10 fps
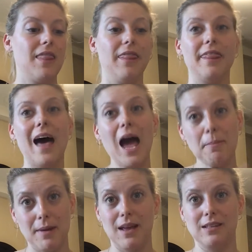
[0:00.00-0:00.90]

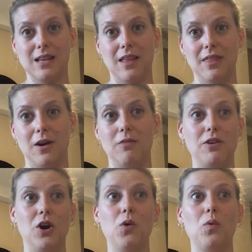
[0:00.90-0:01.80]
That being said, though, if
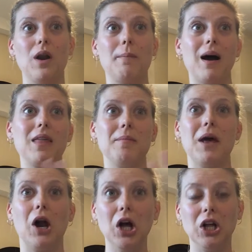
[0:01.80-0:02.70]
you don't want to buy them
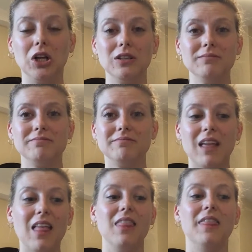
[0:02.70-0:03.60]
at all,
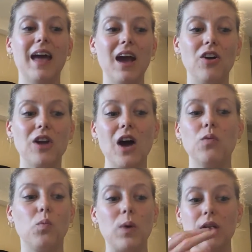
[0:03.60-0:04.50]
they are
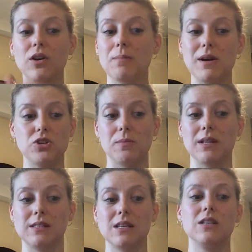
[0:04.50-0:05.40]
not weird
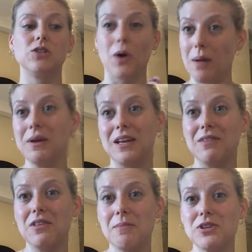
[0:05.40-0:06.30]
measurements, so I'm going to
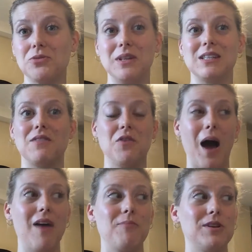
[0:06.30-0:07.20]
give you the measurements. If you
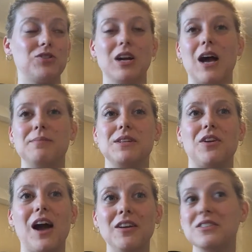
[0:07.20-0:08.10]
have measuring cups in
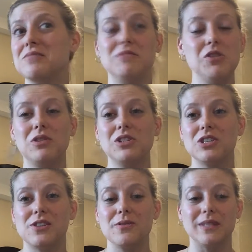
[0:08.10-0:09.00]
your house, you can
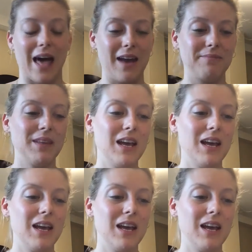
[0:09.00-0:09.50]
just use that.